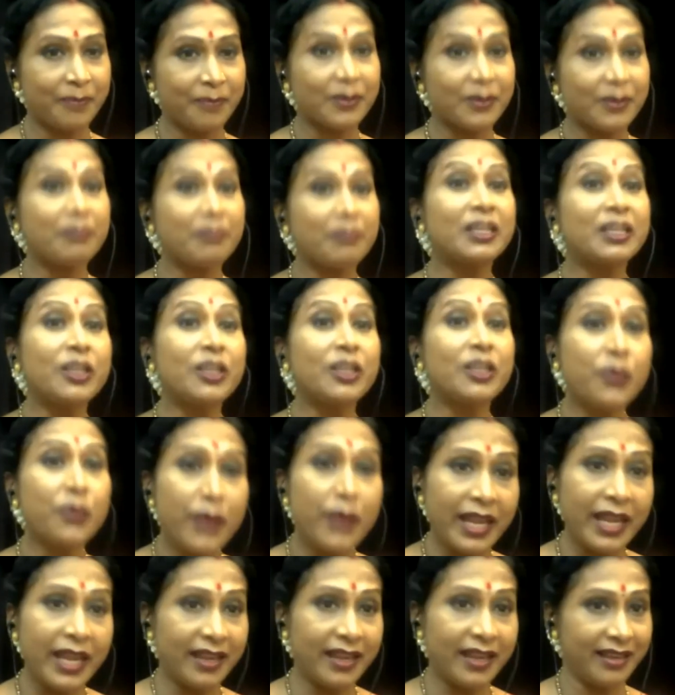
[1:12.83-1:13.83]
But the
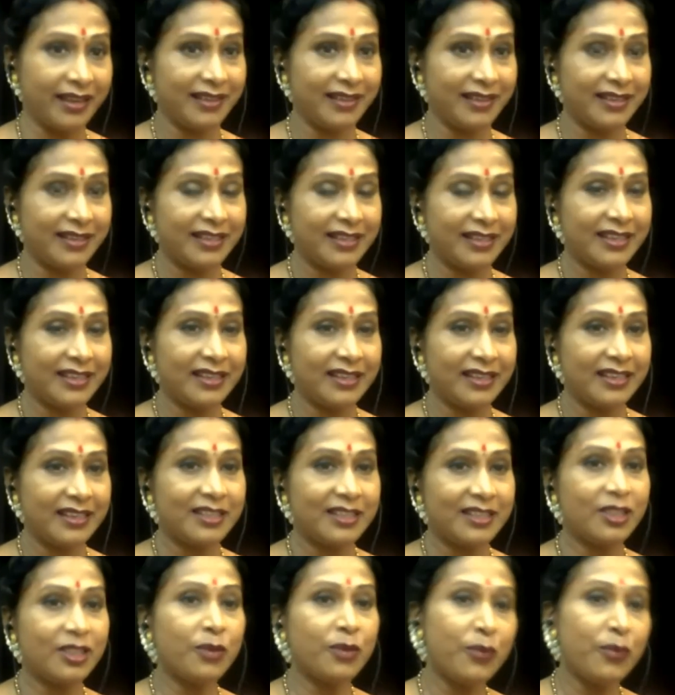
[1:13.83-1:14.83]
way,
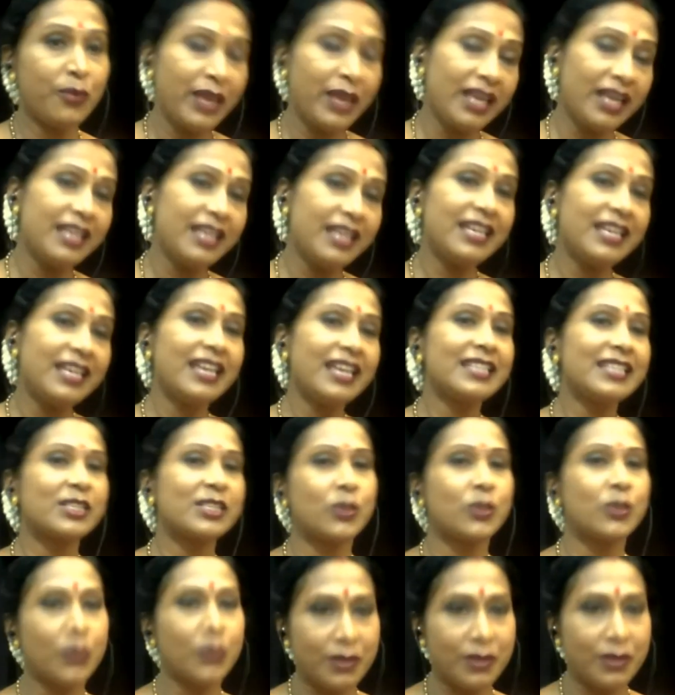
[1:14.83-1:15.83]
the way he has
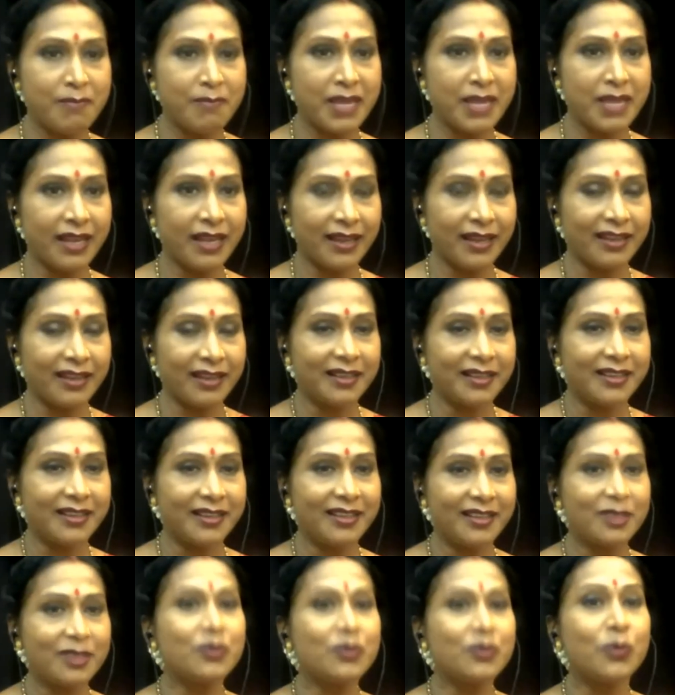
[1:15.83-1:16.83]
showed me
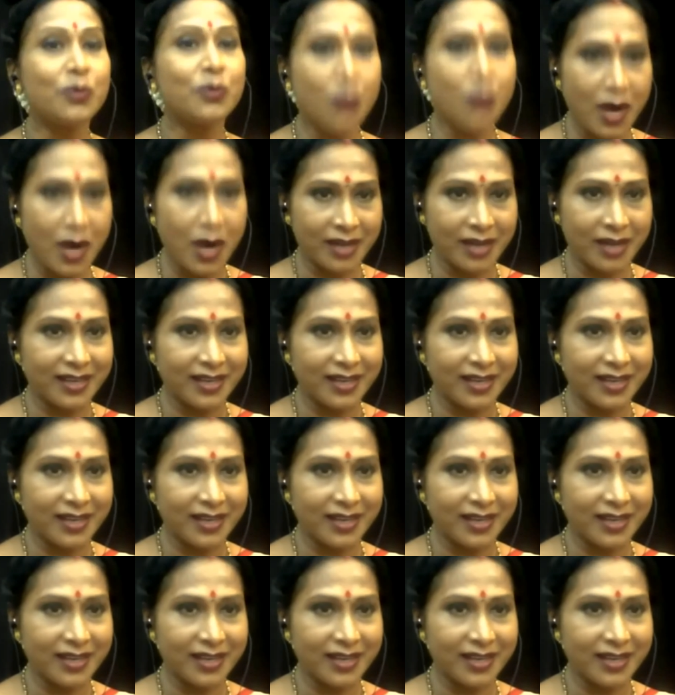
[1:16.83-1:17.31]
to walk,